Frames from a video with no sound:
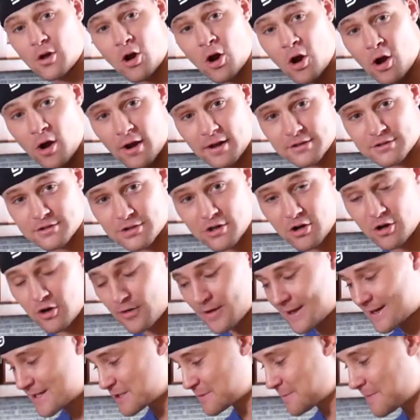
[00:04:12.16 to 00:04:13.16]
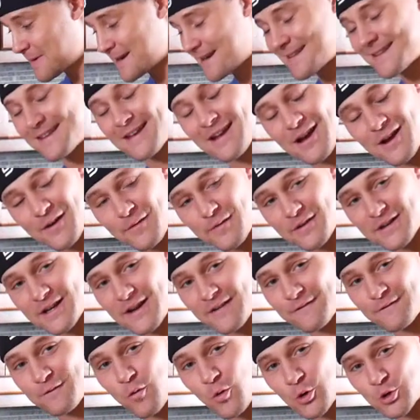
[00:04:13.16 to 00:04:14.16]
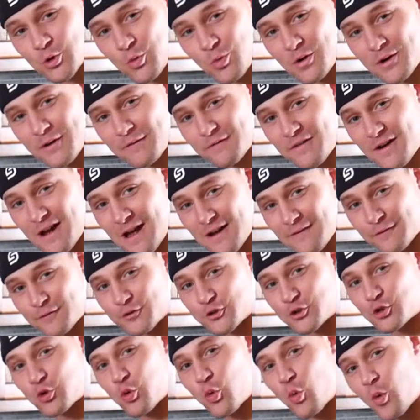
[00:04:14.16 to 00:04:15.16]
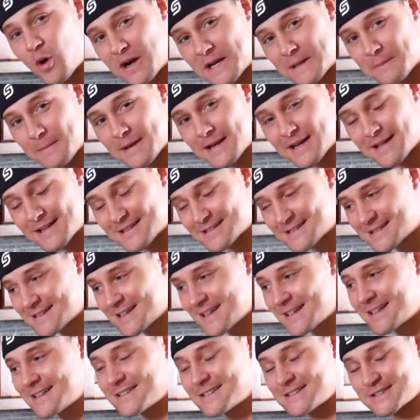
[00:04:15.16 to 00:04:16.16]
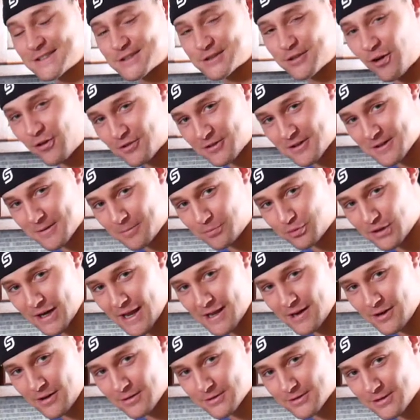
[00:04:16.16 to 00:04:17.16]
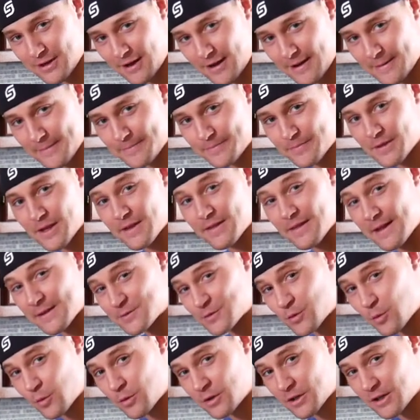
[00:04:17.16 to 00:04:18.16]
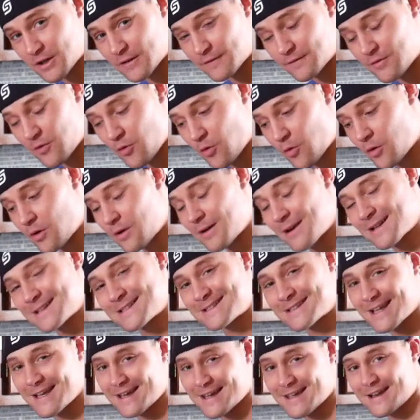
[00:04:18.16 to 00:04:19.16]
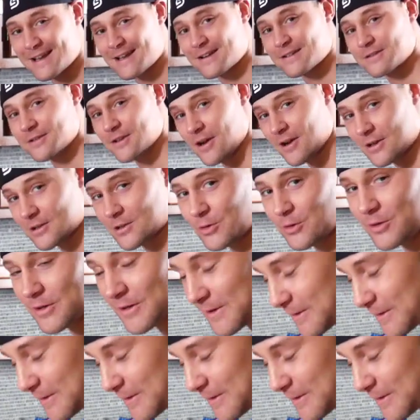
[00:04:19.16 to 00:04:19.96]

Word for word: Alright y'all, it has been in the oven at 425 for 20 minutes. Starting to brown on top. That's what we're looking for. Let's take it out and doctor it